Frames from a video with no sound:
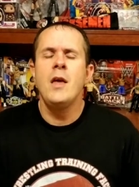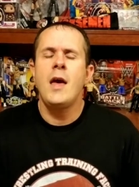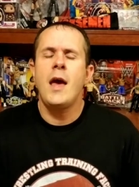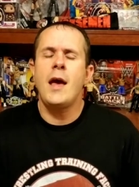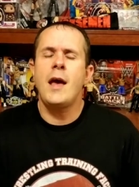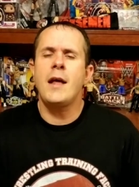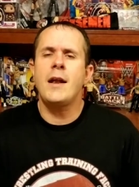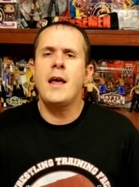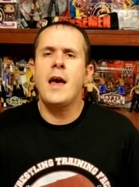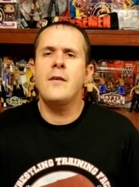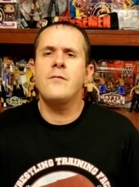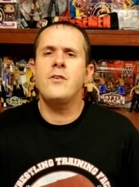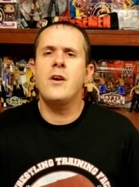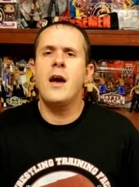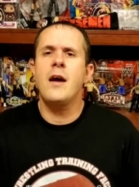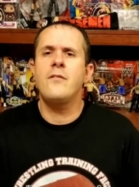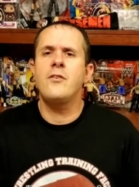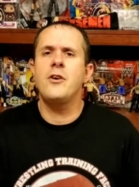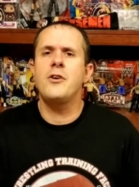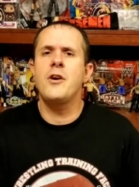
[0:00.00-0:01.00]
And have you
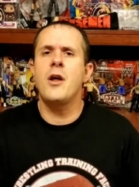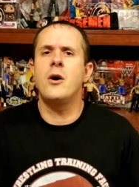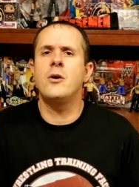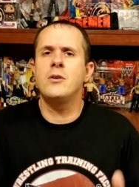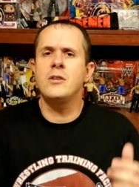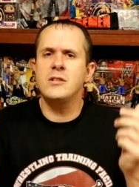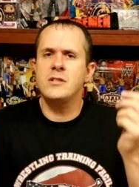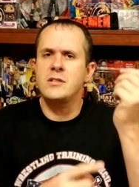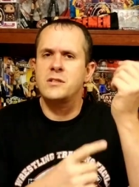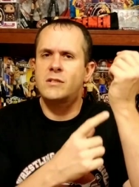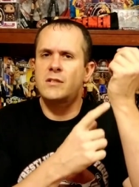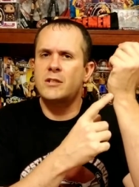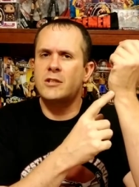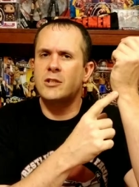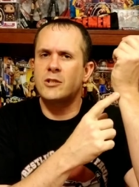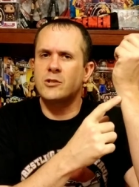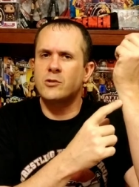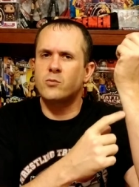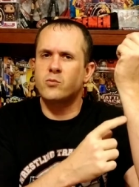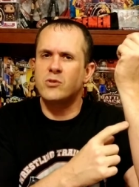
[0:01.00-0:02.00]
ever noticed that
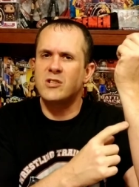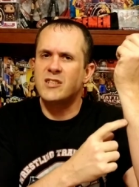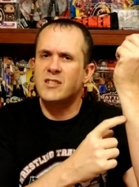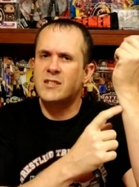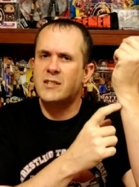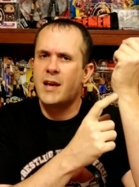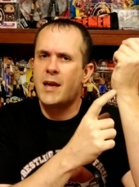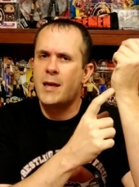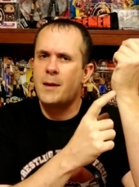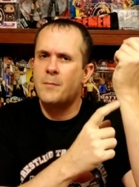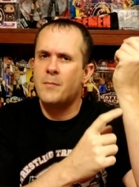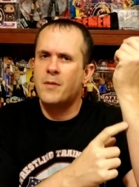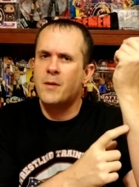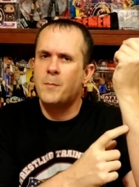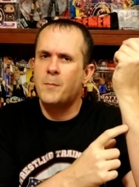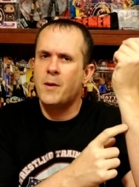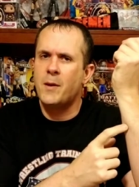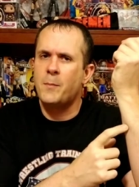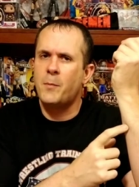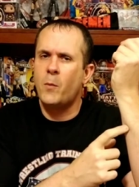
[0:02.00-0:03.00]
there's wrist tape
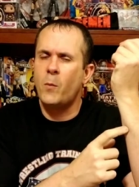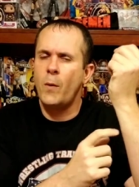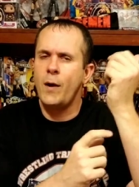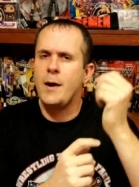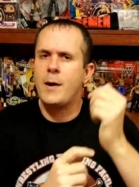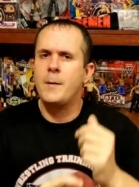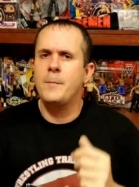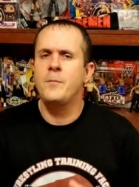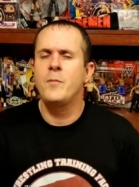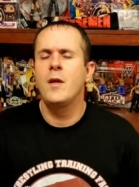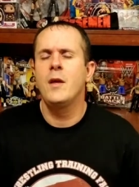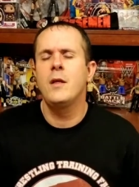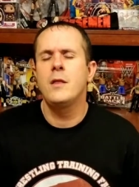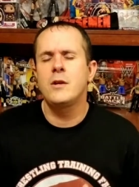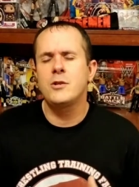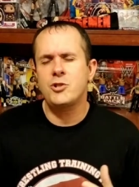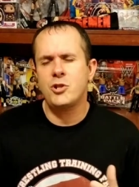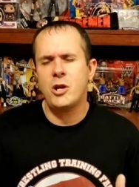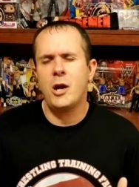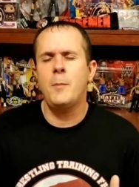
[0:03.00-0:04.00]
that people wear?
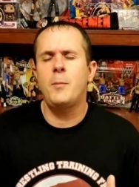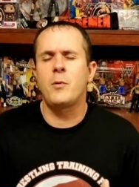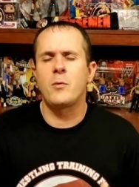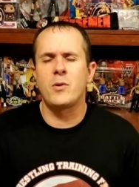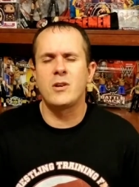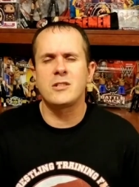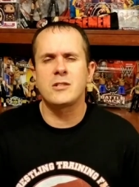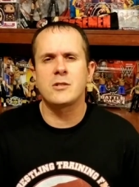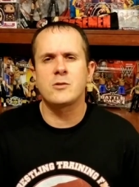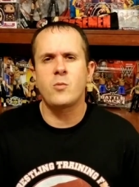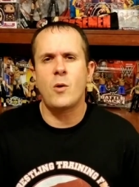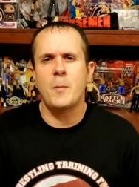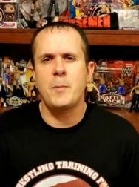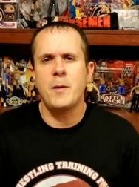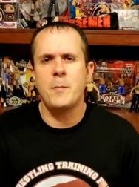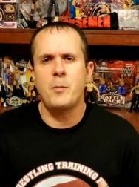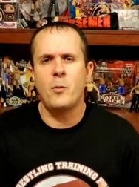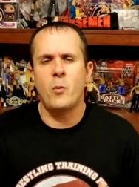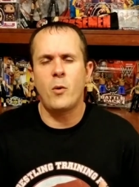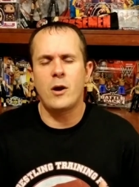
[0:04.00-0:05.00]
There's a couple of reasons why
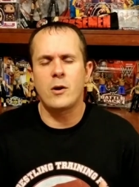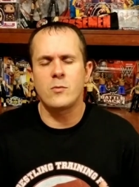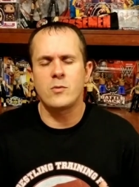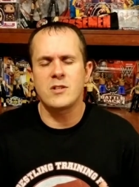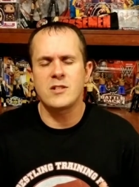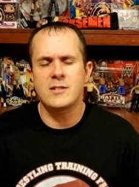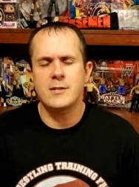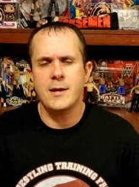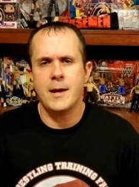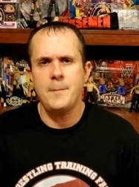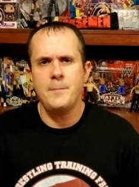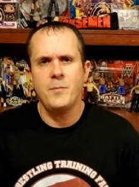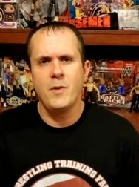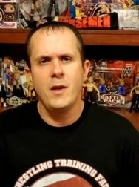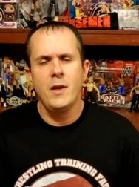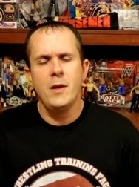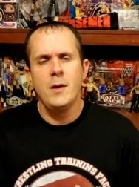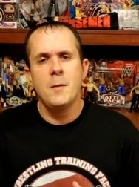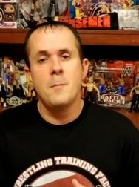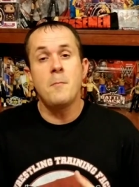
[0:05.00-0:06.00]
people wear wrist tape.
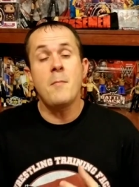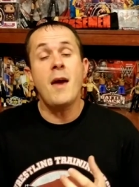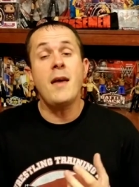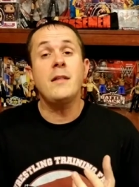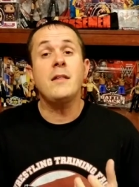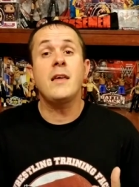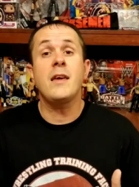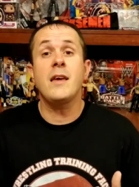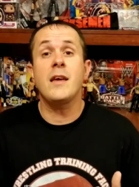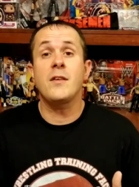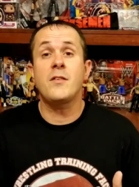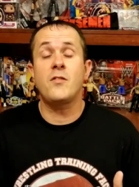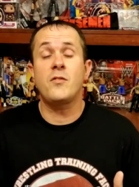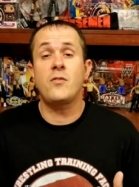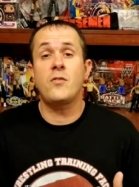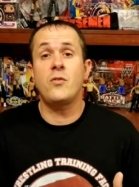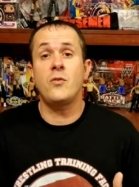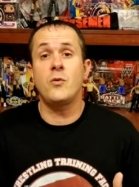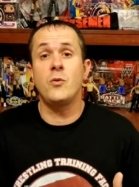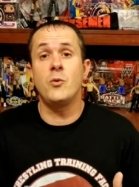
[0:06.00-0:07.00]
Mainly it's
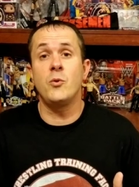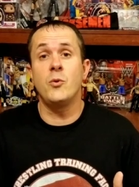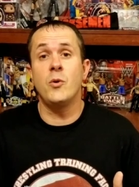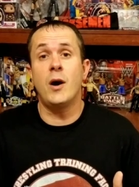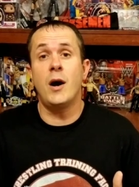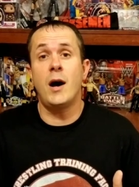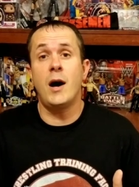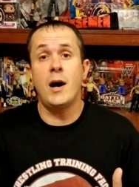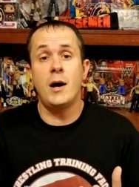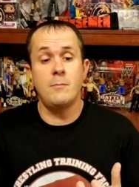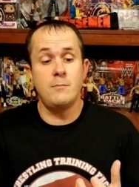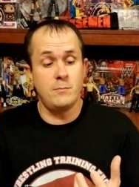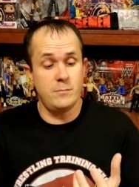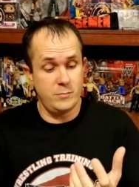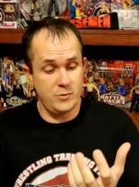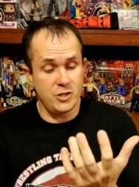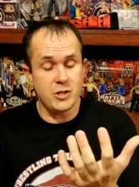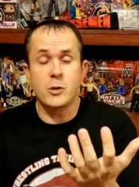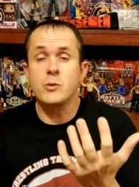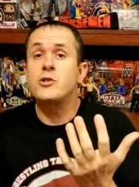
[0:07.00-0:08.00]
to, uh,
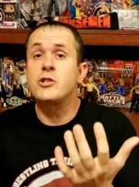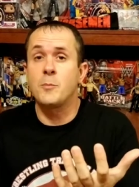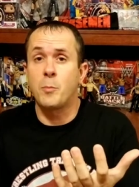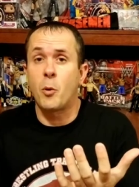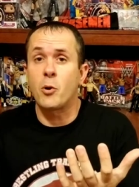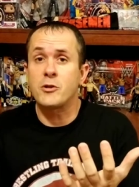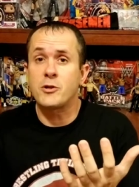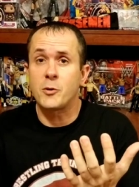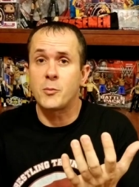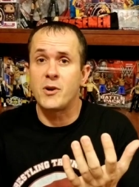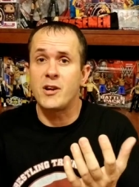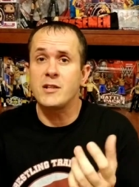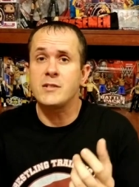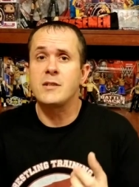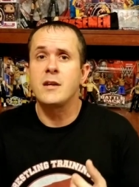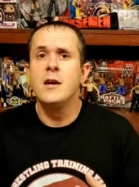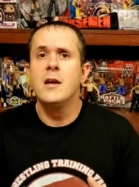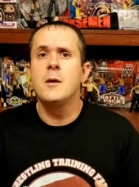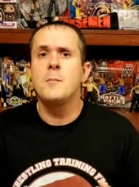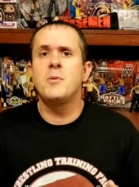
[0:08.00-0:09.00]
you know, support the
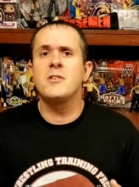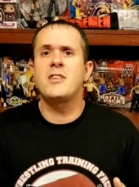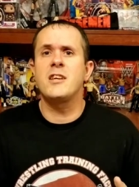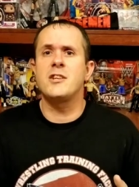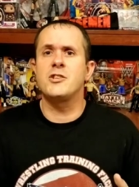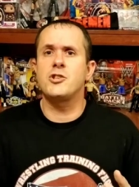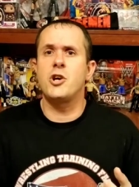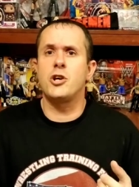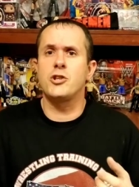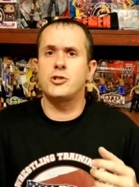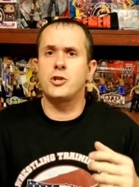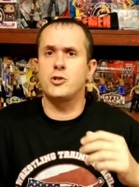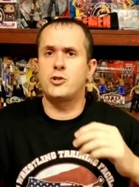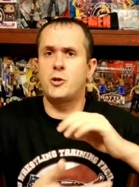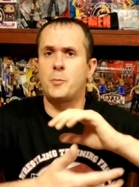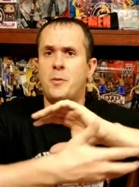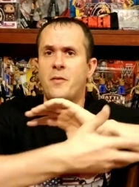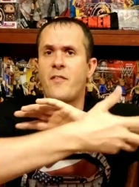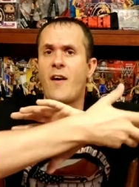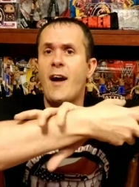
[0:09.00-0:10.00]
wrist, but then it's also to
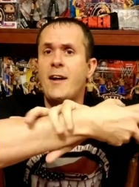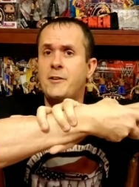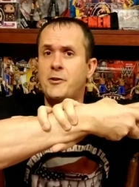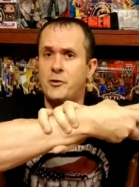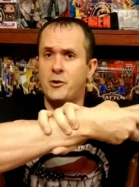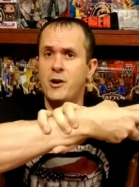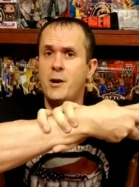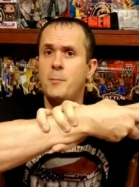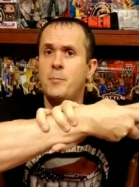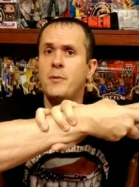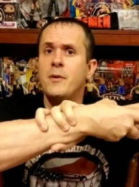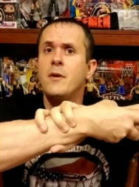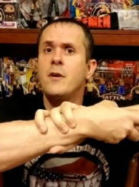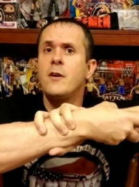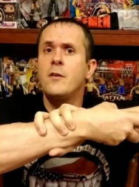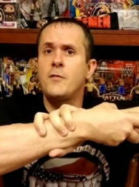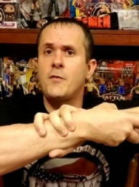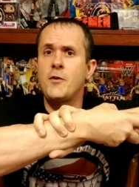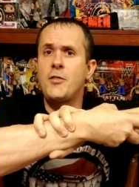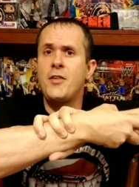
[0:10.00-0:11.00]
provide grip
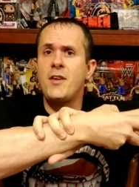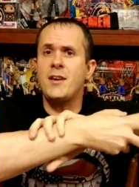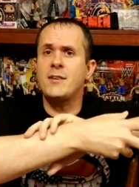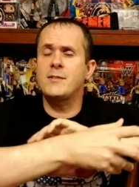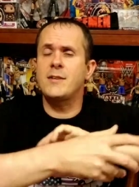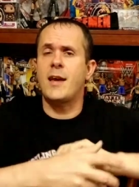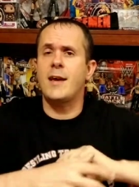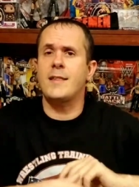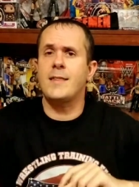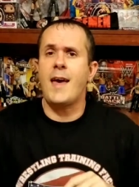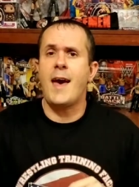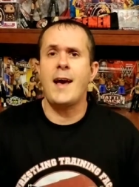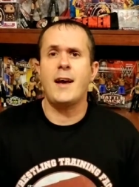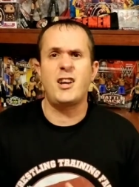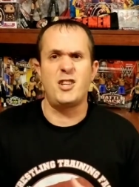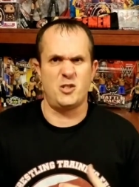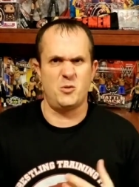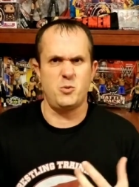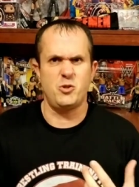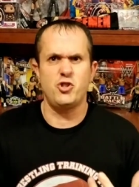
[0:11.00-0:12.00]
for things like that
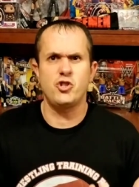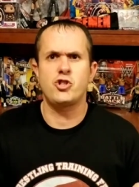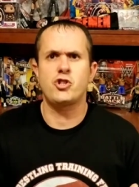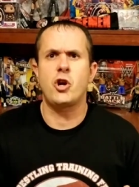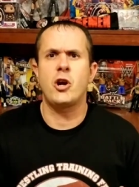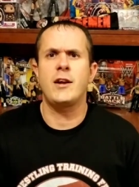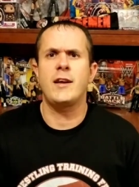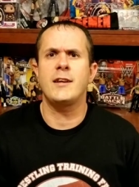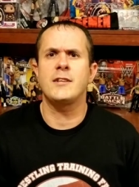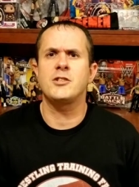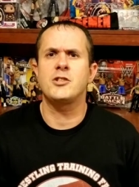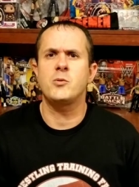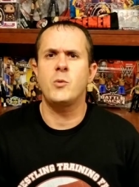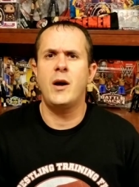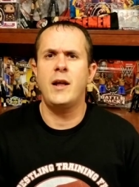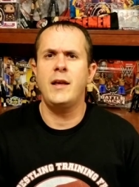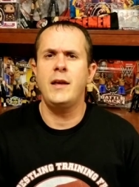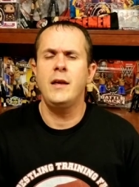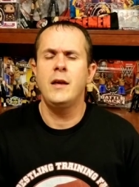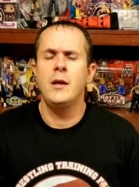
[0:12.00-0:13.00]
because when you start getting
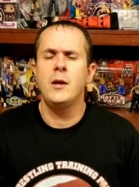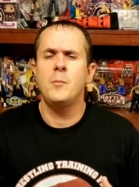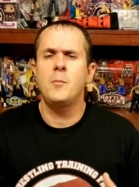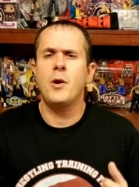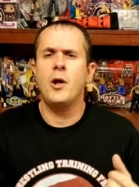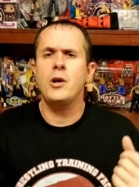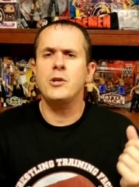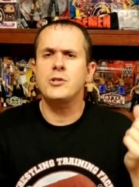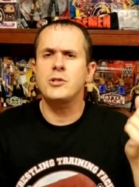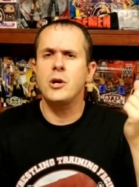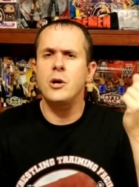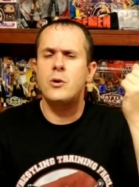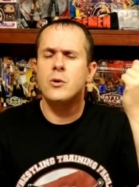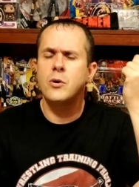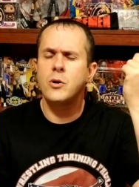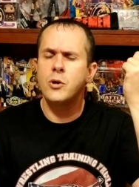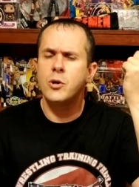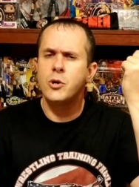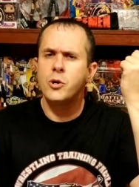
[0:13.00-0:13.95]
sweaty, but also